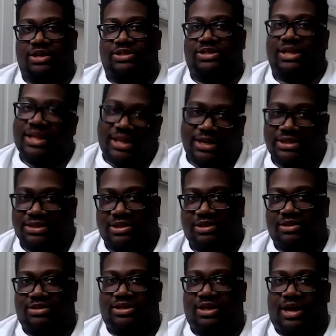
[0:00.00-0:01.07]

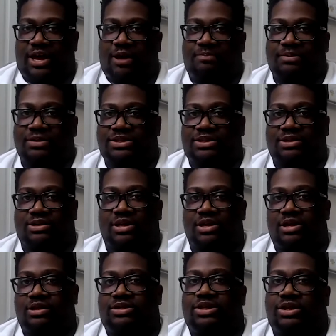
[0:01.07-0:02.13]
to help us
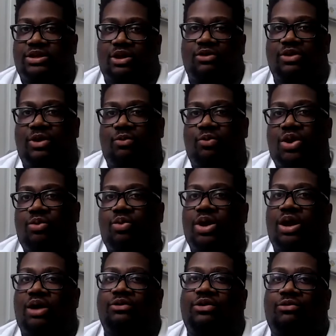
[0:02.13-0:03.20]
to know that
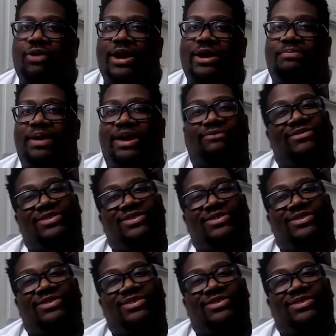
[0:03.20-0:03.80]
we're on the right path.